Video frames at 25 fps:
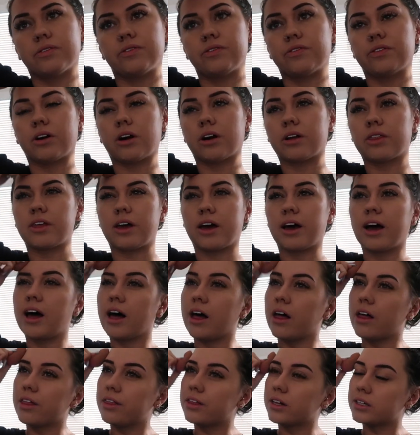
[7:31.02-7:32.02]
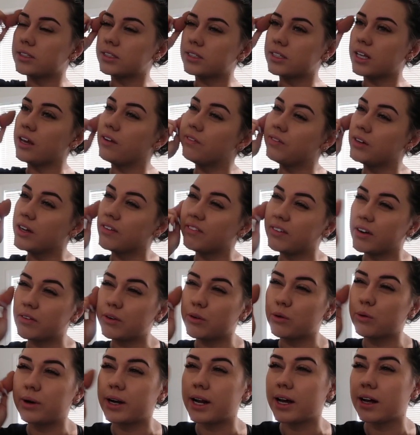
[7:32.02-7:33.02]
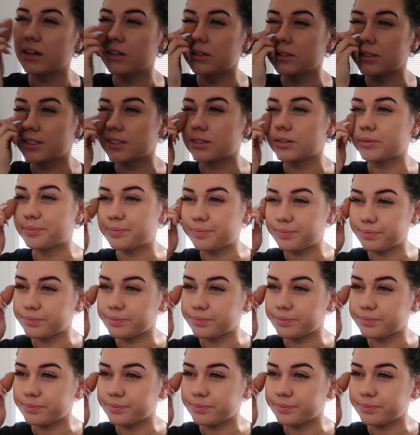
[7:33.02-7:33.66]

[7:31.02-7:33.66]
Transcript: for the health and safety of everyone else,